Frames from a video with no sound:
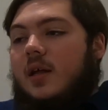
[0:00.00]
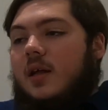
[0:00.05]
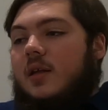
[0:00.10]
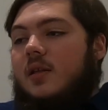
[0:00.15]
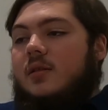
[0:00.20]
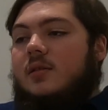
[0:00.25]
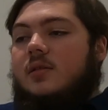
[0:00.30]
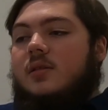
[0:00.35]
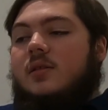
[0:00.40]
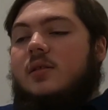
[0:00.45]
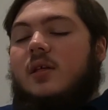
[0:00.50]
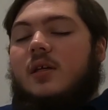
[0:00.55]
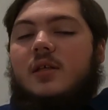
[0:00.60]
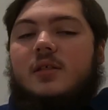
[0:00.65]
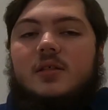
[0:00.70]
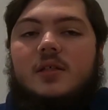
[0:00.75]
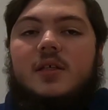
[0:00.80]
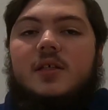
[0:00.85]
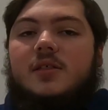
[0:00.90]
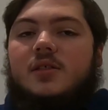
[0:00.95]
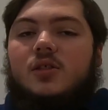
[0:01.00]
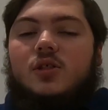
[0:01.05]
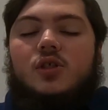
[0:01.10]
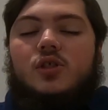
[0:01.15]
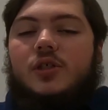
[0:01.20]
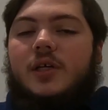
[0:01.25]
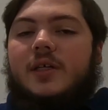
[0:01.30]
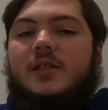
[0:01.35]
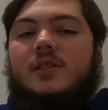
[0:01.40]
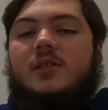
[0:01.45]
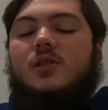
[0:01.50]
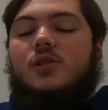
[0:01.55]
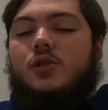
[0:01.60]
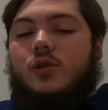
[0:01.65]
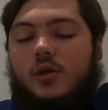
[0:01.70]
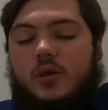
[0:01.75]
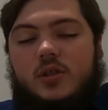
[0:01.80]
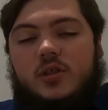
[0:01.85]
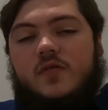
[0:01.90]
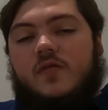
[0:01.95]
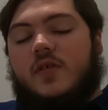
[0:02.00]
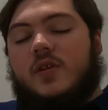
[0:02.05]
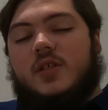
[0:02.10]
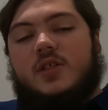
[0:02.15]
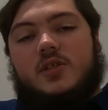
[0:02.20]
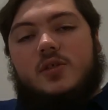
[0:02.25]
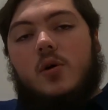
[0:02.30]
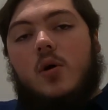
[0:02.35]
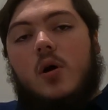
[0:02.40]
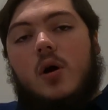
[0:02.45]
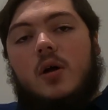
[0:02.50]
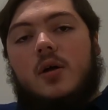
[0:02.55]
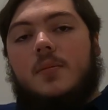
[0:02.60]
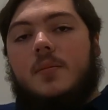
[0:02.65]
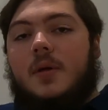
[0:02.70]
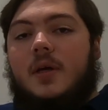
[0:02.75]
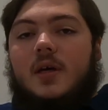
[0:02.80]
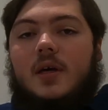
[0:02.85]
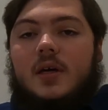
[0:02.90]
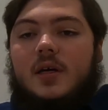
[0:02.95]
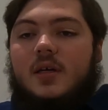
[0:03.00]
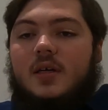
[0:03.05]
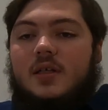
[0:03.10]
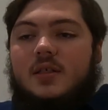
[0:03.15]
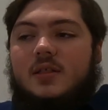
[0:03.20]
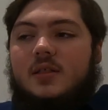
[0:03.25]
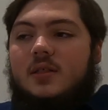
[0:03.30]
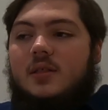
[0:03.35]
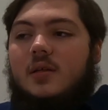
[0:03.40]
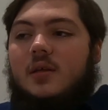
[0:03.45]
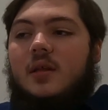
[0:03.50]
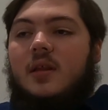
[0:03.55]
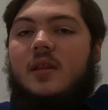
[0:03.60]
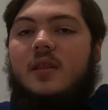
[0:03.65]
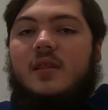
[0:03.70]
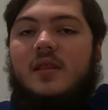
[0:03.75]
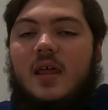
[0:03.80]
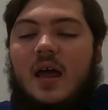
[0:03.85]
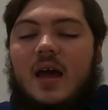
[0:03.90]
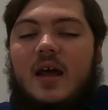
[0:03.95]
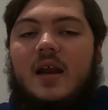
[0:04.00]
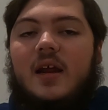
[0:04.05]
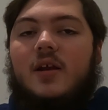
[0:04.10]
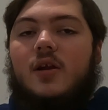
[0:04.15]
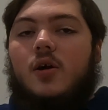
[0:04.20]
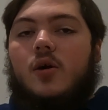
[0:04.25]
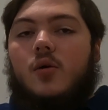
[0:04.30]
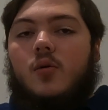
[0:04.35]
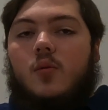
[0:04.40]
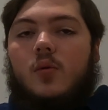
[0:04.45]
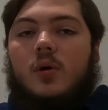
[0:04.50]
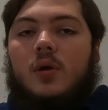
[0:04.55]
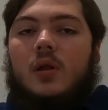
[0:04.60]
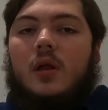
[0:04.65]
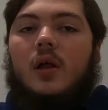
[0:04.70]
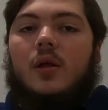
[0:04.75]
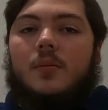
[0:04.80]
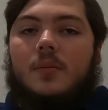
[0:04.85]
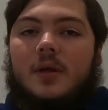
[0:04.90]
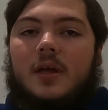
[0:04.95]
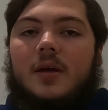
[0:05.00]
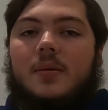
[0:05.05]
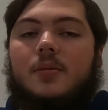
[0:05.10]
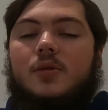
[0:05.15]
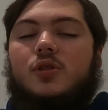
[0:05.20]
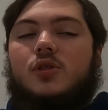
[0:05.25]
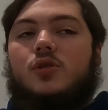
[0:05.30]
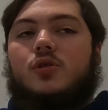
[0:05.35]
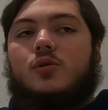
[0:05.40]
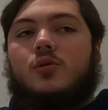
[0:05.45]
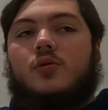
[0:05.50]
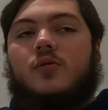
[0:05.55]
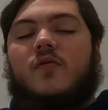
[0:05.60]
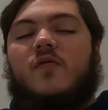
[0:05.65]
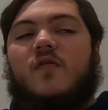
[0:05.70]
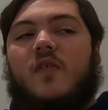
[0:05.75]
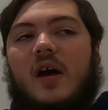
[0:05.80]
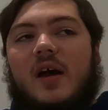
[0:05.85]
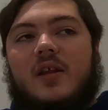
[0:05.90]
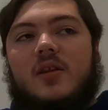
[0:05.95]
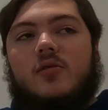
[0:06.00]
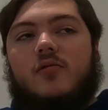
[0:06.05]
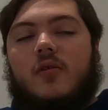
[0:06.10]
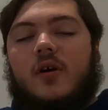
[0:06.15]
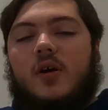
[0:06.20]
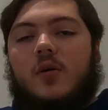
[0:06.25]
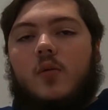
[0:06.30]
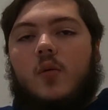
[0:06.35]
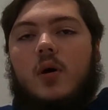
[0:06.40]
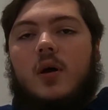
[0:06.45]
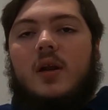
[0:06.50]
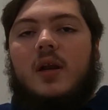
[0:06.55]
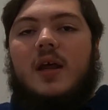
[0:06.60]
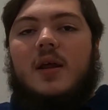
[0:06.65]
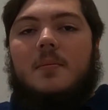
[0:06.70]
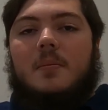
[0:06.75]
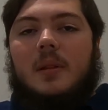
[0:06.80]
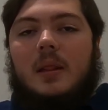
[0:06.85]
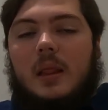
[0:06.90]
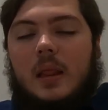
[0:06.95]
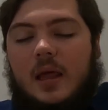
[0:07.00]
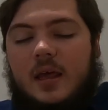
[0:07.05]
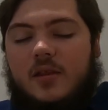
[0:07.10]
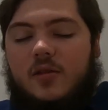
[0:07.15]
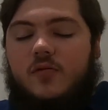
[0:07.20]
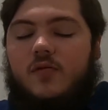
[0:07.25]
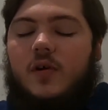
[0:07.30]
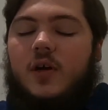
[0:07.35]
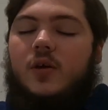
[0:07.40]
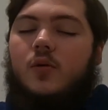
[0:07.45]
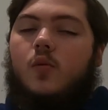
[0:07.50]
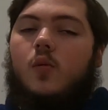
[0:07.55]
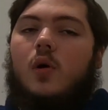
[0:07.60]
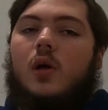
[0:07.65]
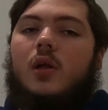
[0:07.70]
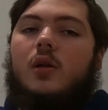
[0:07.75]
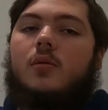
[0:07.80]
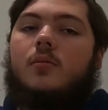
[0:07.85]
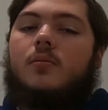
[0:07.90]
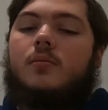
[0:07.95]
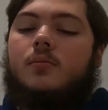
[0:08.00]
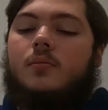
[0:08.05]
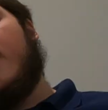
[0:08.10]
it's easiest to just search for the song, because that I know I'll be able to find the right one and play the right one.